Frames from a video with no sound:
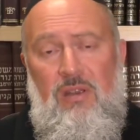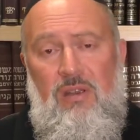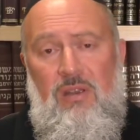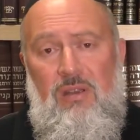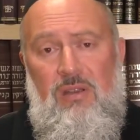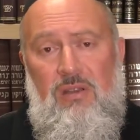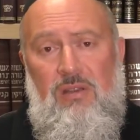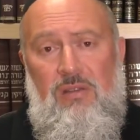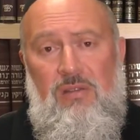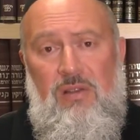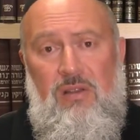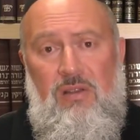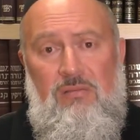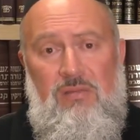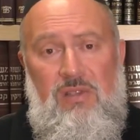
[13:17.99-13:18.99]

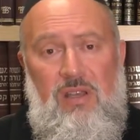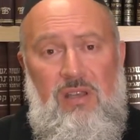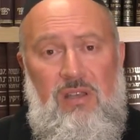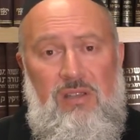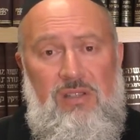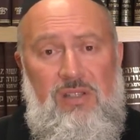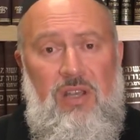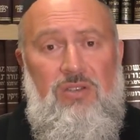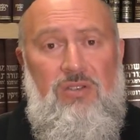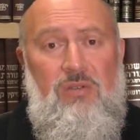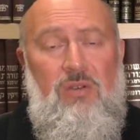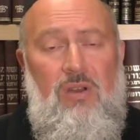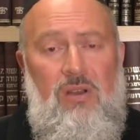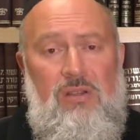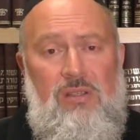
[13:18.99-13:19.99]
the essential
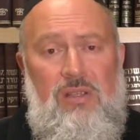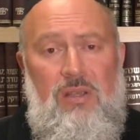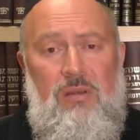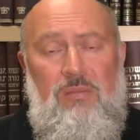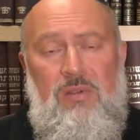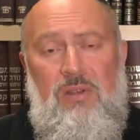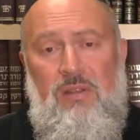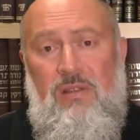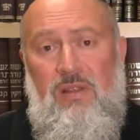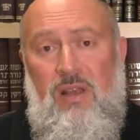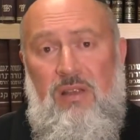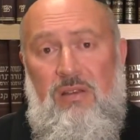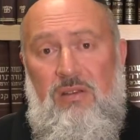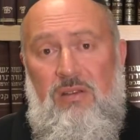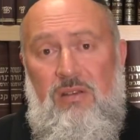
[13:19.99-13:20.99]
concept
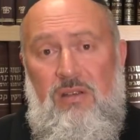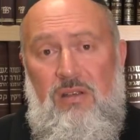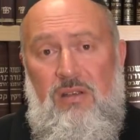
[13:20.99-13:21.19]
that